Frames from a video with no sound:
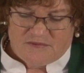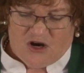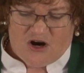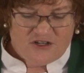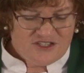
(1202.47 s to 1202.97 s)

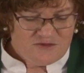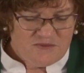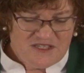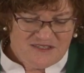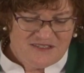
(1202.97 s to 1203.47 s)
Our
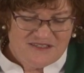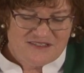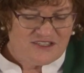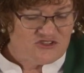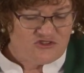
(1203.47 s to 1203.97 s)
species
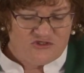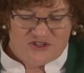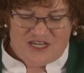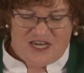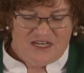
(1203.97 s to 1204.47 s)
is
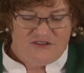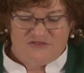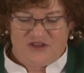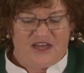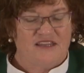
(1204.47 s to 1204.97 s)

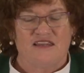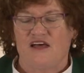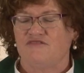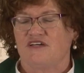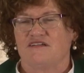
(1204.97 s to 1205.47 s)
creative and
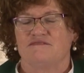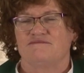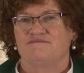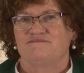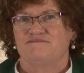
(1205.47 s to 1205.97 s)
loving,
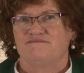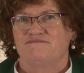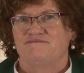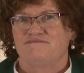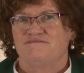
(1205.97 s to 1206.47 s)

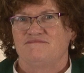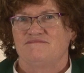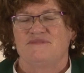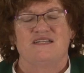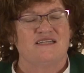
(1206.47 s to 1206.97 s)

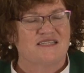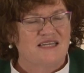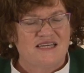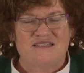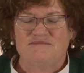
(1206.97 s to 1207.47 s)
but it
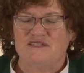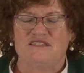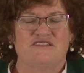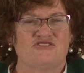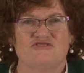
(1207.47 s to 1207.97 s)
can be
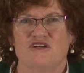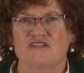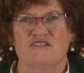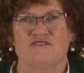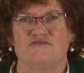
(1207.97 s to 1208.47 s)

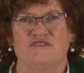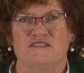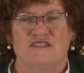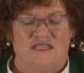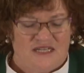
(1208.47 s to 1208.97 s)
destructive
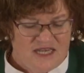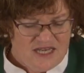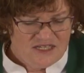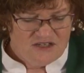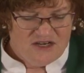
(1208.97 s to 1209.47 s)

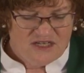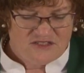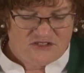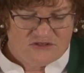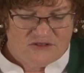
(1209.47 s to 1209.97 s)
and
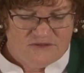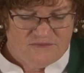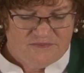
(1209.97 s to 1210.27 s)
hostile.